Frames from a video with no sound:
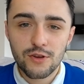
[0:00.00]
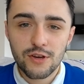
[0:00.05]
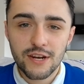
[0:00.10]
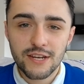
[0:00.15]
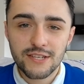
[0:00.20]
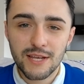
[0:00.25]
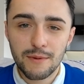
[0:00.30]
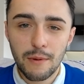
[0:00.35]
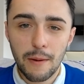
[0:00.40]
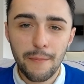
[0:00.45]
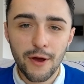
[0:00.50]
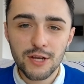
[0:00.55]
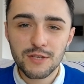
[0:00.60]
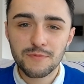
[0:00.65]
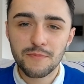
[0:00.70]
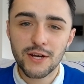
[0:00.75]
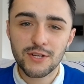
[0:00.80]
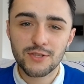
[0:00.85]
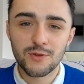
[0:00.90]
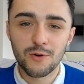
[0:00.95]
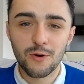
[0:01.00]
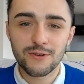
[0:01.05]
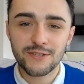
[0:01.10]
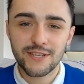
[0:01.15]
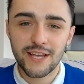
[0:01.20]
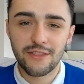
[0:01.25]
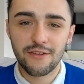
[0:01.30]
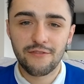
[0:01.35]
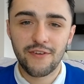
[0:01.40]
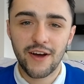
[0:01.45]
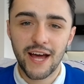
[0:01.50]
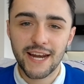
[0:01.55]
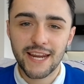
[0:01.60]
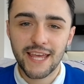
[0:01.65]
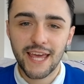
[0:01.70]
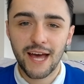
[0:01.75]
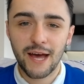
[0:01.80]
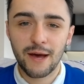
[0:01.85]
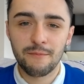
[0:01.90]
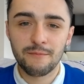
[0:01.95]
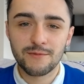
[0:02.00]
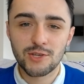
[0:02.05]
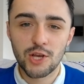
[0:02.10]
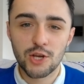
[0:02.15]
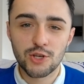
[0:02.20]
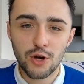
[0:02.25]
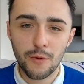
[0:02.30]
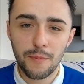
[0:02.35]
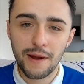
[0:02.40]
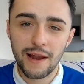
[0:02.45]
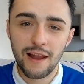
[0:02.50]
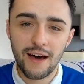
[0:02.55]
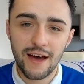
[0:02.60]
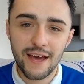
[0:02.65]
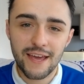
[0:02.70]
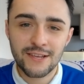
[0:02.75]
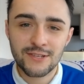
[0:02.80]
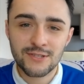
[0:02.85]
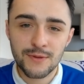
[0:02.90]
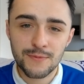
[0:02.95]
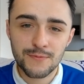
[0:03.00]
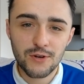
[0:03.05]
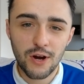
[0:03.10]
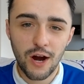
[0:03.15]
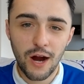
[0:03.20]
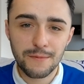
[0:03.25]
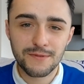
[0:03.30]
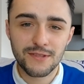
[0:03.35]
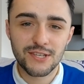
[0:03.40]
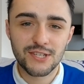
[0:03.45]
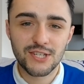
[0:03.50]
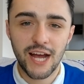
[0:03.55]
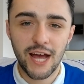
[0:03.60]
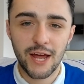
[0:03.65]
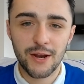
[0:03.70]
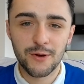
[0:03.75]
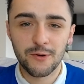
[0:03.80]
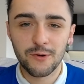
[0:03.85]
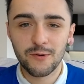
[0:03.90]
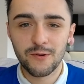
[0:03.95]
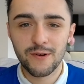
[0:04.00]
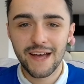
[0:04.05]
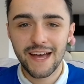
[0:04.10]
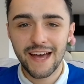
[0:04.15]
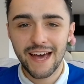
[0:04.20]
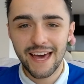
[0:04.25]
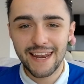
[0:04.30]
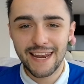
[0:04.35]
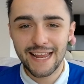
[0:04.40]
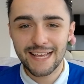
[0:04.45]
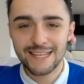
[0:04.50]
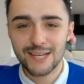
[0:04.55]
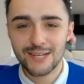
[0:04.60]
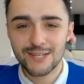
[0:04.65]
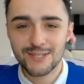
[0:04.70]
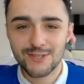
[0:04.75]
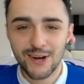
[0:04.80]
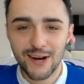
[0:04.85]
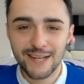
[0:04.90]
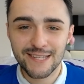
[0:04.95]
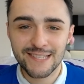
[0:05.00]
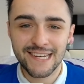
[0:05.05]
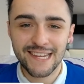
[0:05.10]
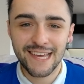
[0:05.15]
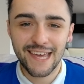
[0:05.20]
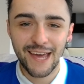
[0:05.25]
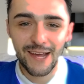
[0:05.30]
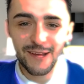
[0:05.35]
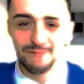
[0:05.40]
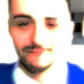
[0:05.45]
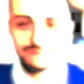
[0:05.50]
going to see my post-match thoughts and the fan cam. So drop a like, subscribe to the channel, and let's get straight into the game.